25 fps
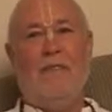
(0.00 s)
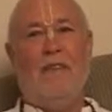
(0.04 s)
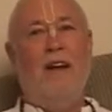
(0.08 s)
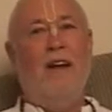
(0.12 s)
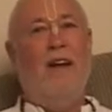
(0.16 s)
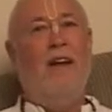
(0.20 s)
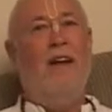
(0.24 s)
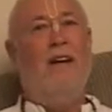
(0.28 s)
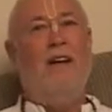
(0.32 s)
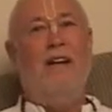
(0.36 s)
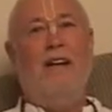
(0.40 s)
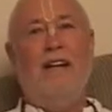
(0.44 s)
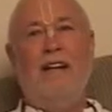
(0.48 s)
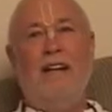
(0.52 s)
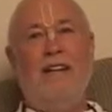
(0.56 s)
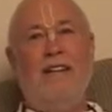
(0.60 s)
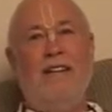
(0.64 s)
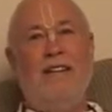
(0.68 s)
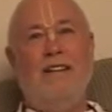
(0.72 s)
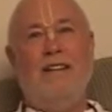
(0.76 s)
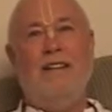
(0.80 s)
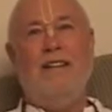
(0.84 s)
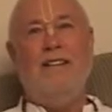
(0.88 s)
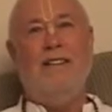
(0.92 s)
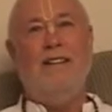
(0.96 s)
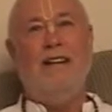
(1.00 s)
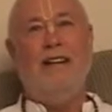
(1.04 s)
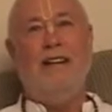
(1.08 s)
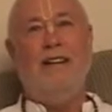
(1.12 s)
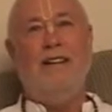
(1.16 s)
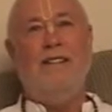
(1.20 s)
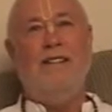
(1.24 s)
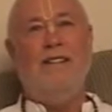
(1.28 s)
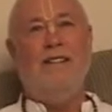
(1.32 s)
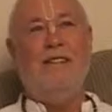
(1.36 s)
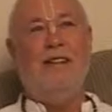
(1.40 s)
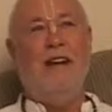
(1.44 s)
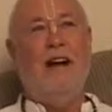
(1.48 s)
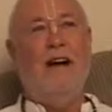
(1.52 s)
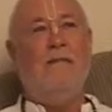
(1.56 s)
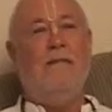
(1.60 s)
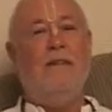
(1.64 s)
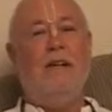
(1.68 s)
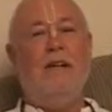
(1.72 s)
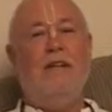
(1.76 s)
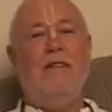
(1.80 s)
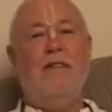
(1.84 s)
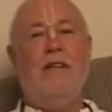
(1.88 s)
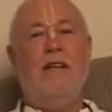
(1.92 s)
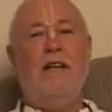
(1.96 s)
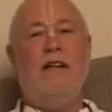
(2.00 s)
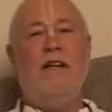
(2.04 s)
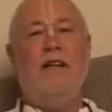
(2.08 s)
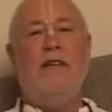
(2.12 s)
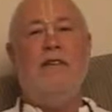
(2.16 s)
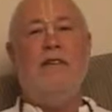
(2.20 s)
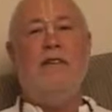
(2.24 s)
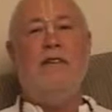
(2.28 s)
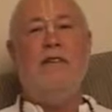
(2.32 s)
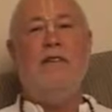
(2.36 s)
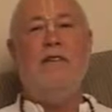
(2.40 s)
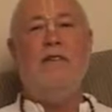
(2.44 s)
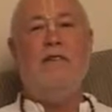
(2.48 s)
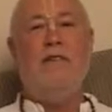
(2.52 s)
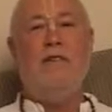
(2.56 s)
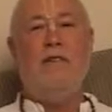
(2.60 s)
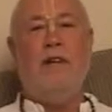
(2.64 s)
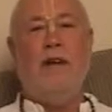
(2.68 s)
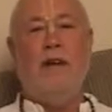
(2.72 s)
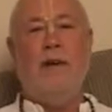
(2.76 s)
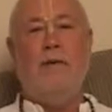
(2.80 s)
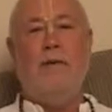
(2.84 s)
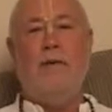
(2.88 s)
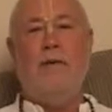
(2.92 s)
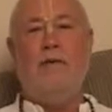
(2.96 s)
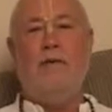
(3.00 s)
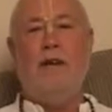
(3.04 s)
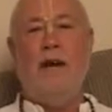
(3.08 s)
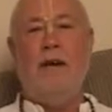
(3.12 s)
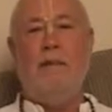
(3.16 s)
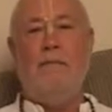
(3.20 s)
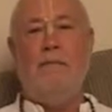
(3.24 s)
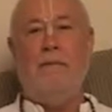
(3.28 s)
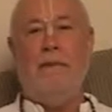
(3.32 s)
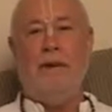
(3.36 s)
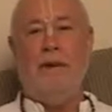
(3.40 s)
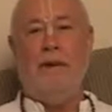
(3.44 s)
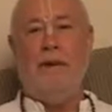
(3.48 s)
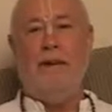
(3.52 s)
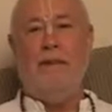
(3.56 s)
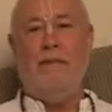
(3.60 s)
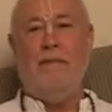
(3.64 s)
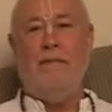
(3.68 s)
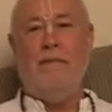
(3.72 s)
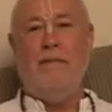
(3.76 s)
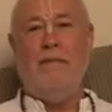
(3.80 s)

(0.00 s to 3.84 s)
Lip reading: no, they don't stop because they don't understand what's happening.